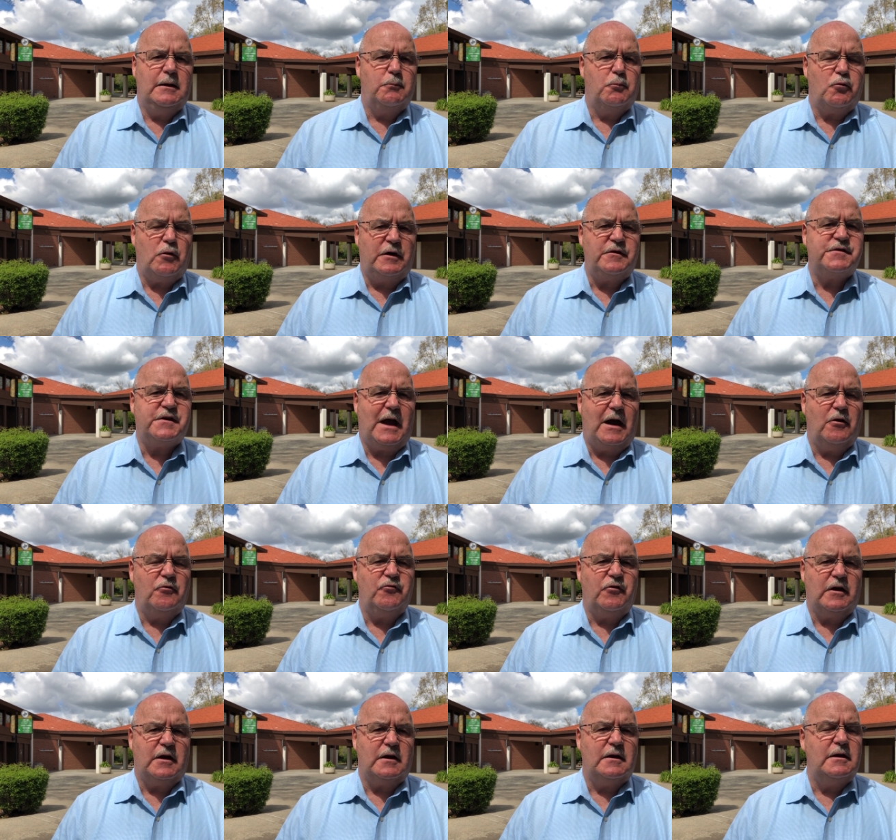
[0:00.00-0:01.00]
Price
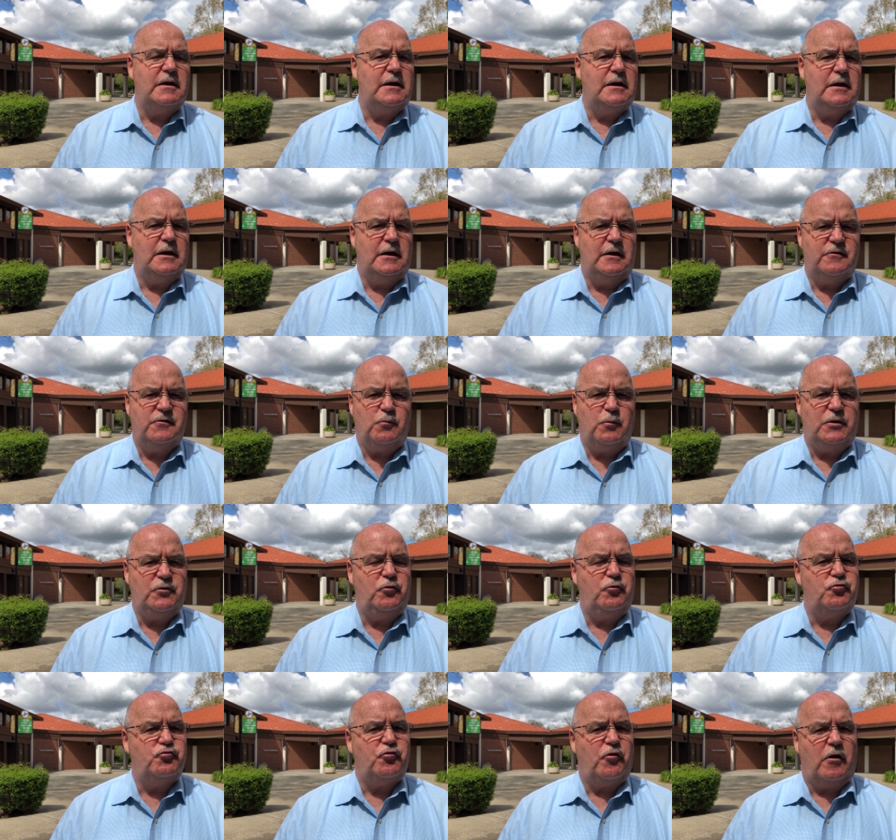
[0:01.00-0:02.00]
gouging is when
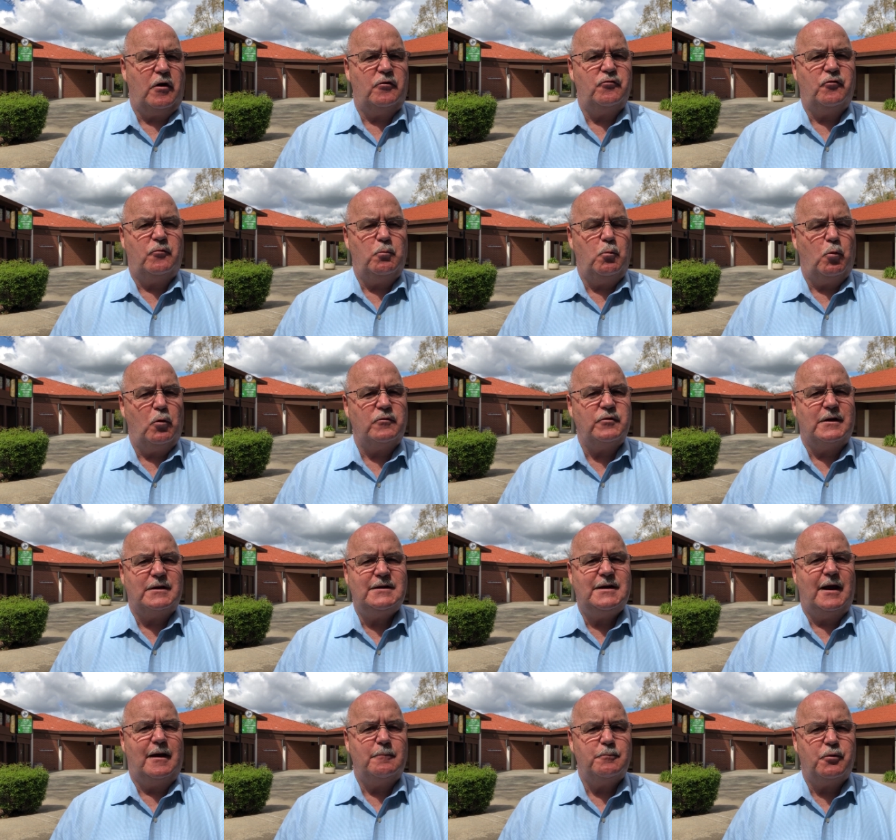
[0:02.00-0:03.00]
you charge more than
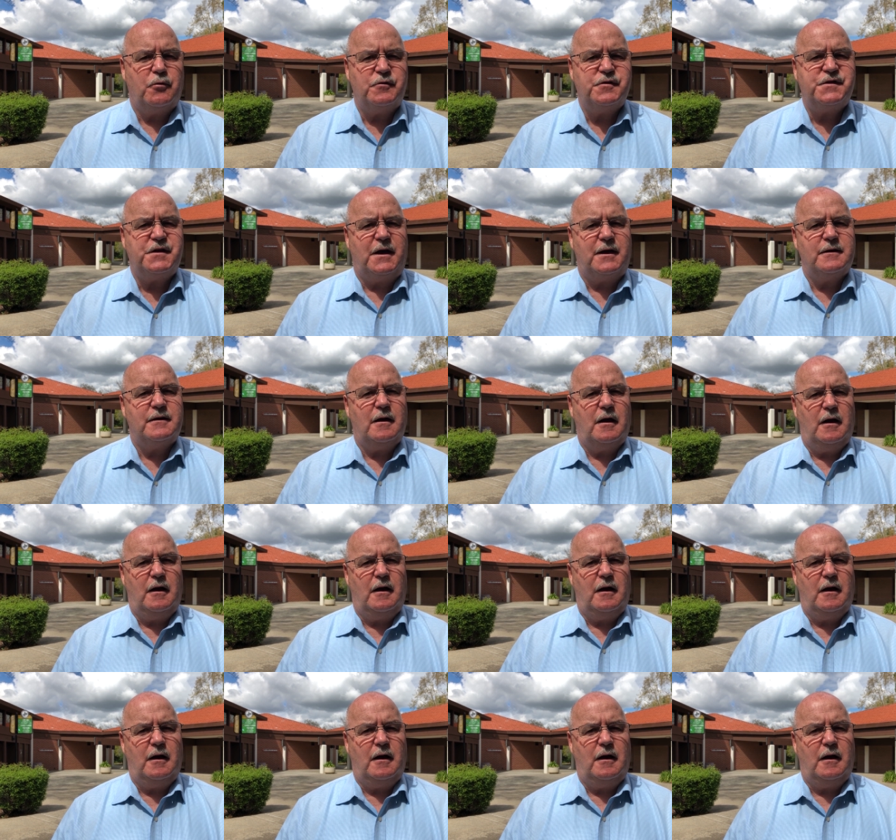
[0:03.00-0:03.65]
10%